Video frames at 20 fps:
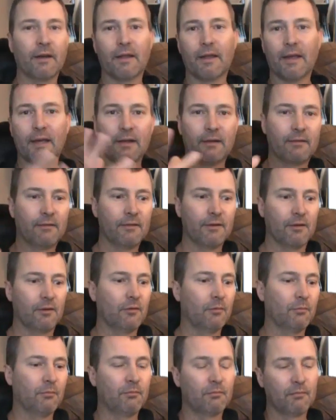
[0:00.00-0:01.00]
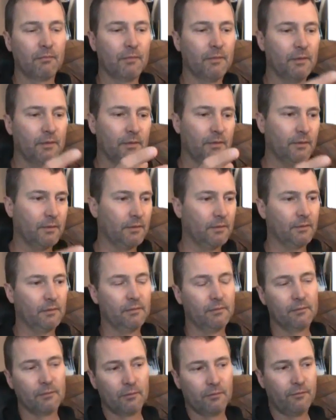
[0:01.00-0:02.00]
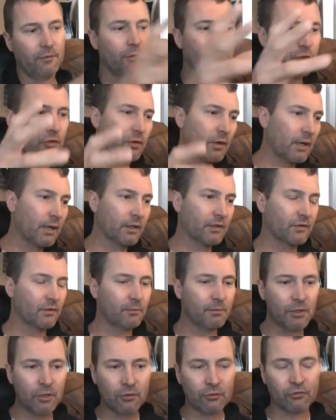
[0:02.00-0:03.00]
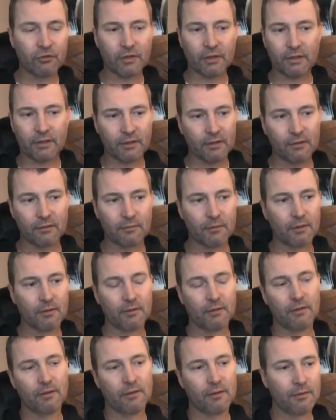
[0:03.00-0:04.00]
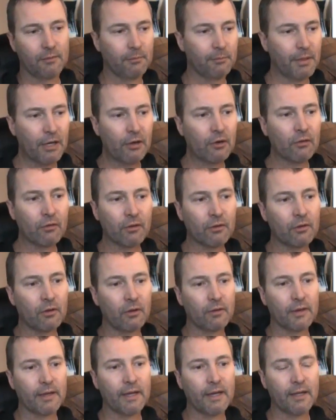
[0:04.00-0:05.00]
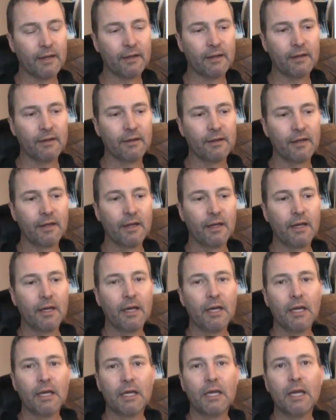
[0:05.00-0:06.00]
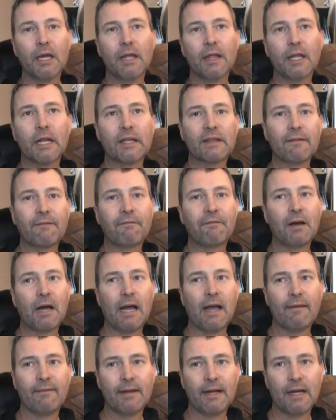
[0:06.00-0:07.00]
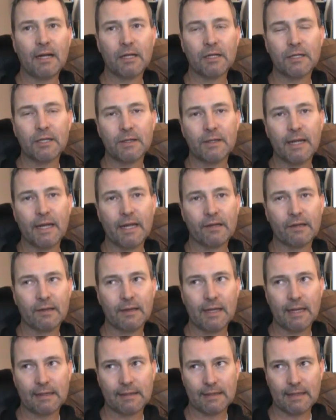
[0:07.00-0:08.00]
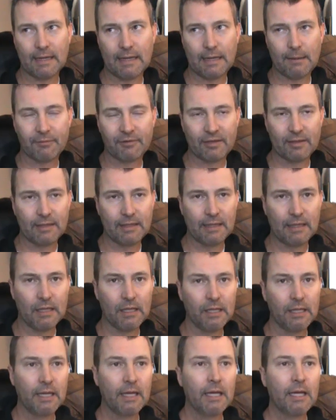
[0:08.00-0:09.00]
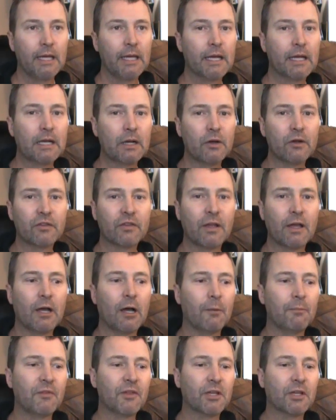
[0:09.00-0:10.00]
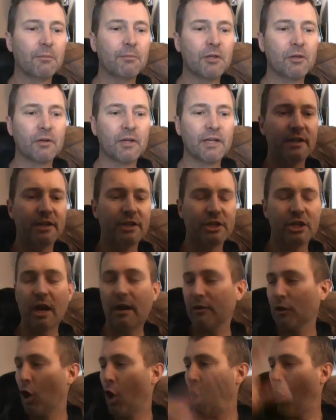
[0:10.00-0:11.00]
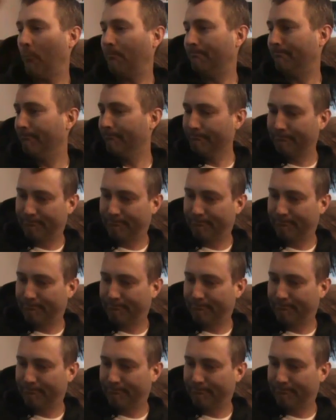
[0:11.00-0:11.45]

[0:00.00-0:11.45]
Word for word: They had you know uh, food trucks and music and, and, and beer and all that. And yeah, there's a five dollar donation that's optional. It goes to help the community. Share. Nope.